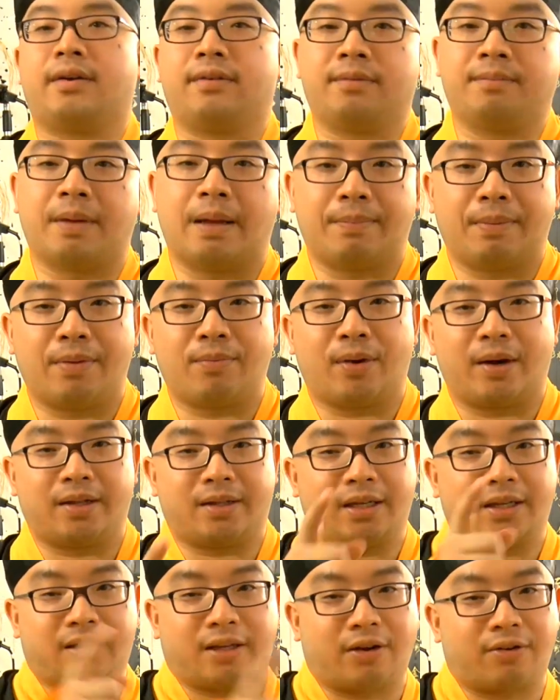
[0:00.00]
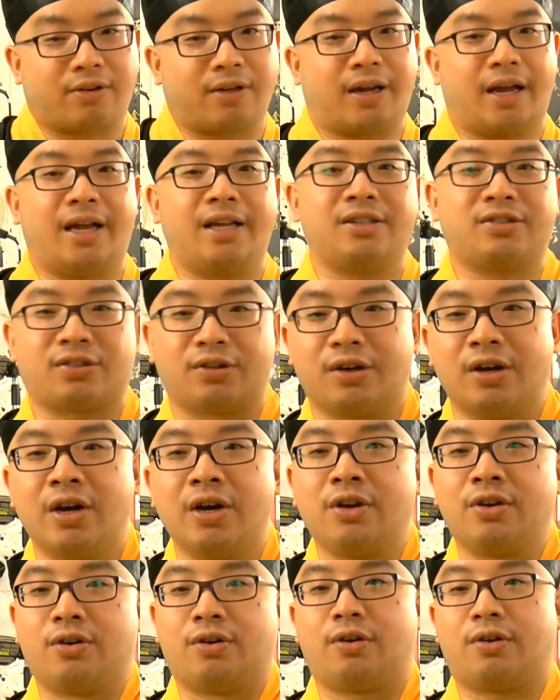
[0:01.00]
maybe when they tell you the answer,
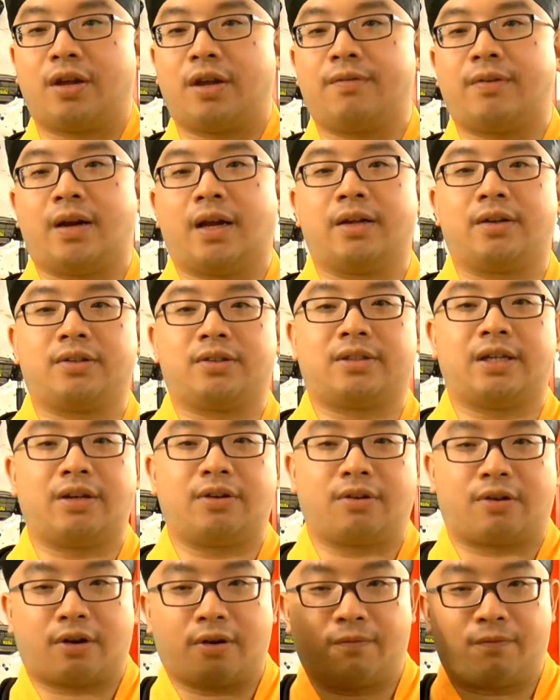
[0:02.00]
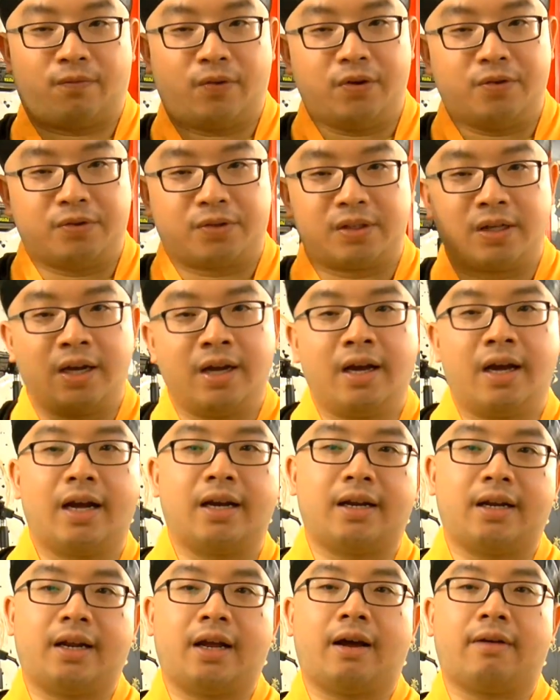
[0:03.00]
you don't even understand, you're confused.
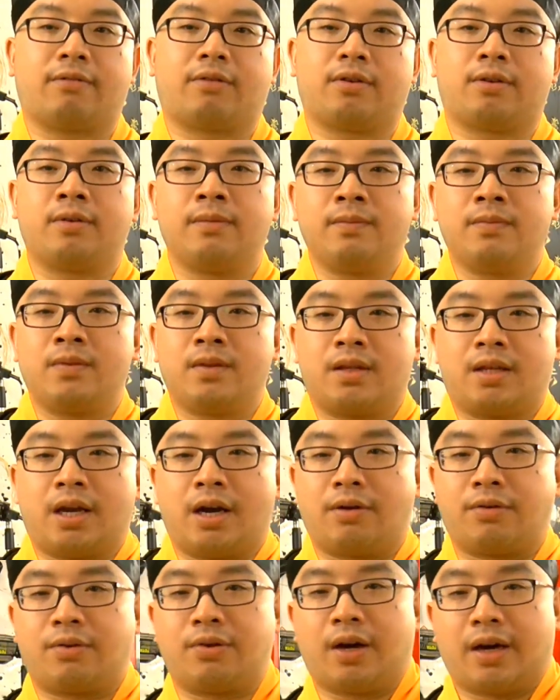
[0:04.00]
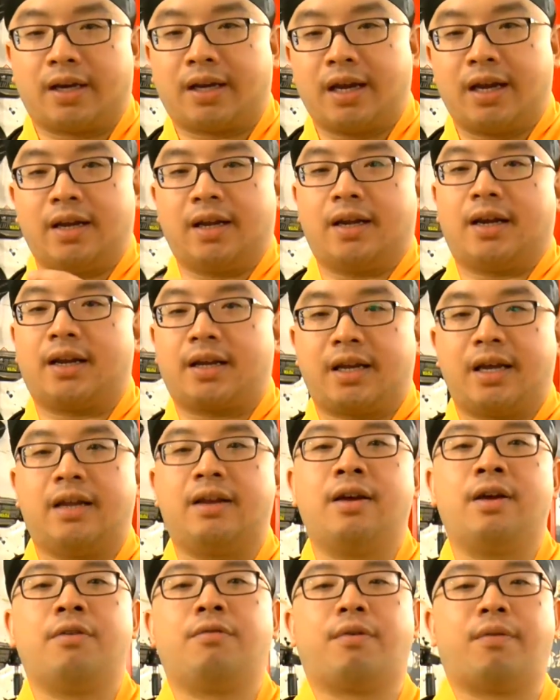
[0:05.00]
And then they have to tell you again and
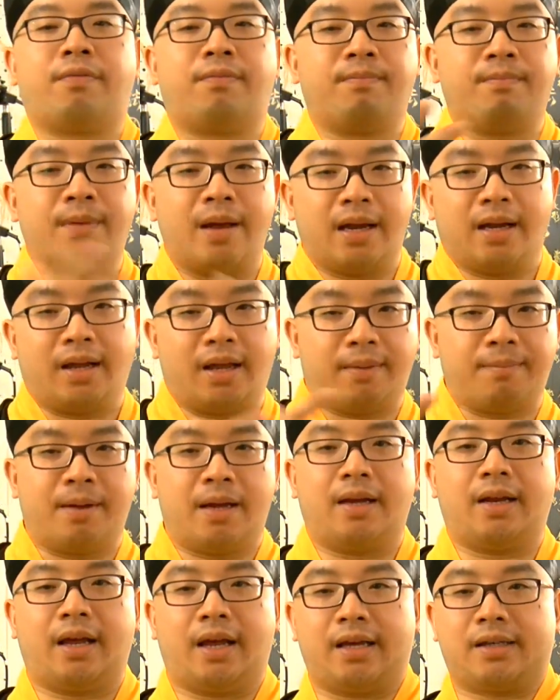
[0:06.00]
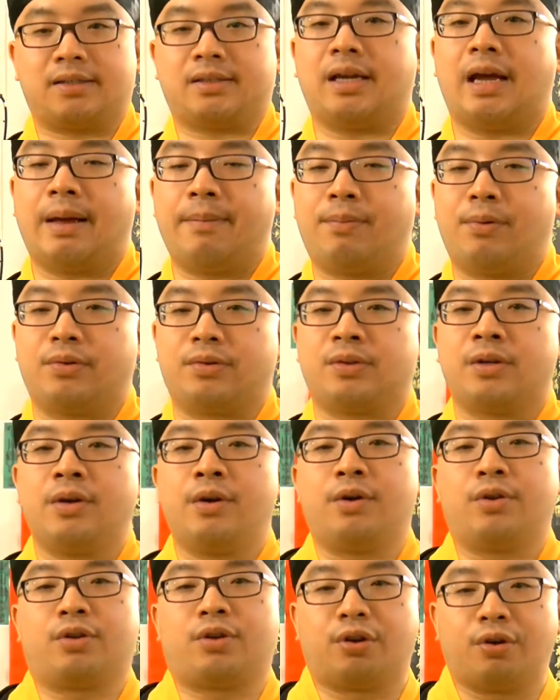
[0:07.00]
again with many, many examples
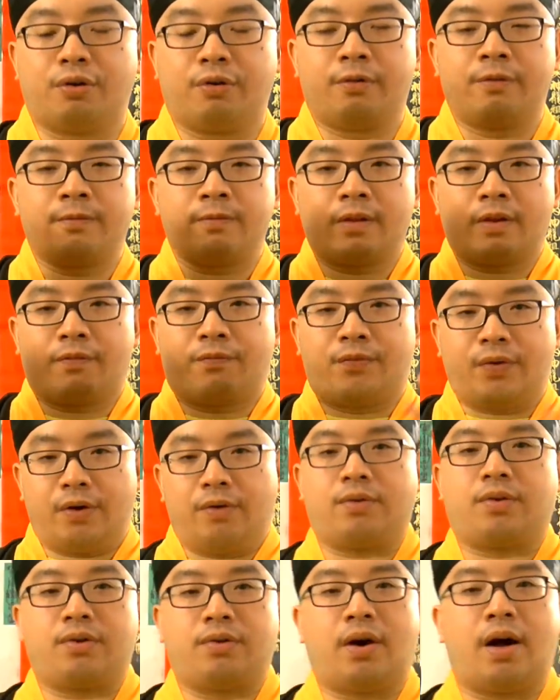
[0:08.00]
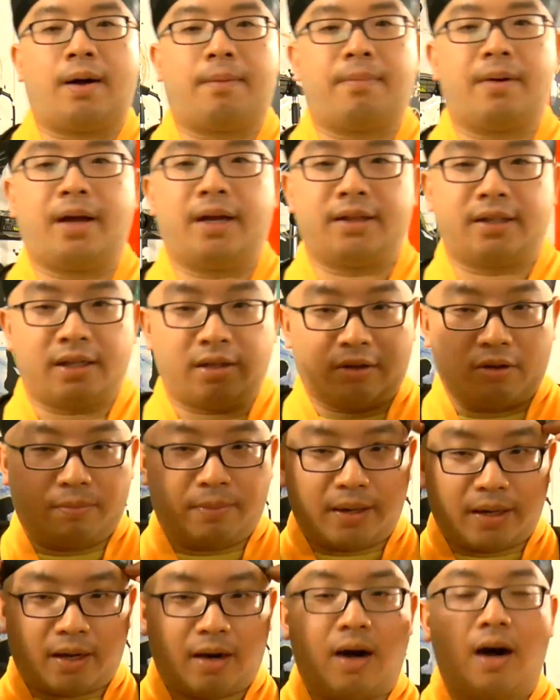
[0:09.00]
to fill you up. And then you'll
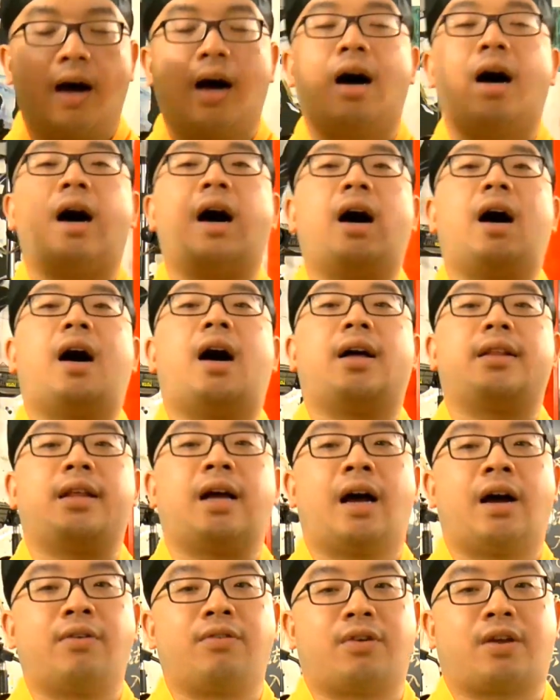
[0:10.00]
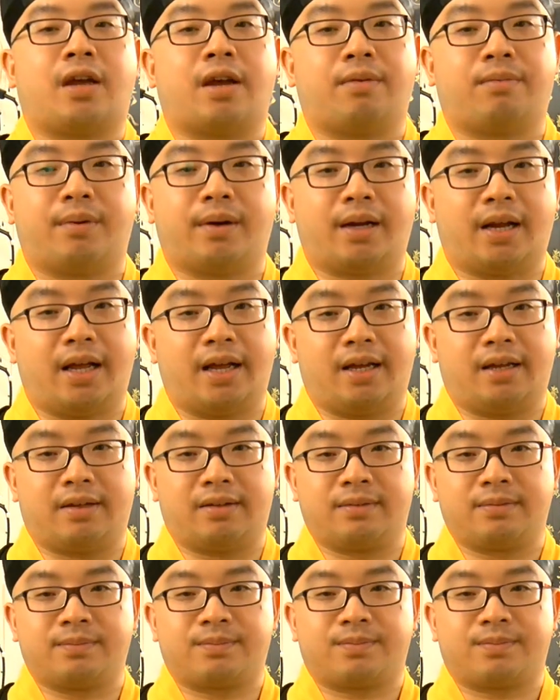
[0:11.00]
be, now you can relate.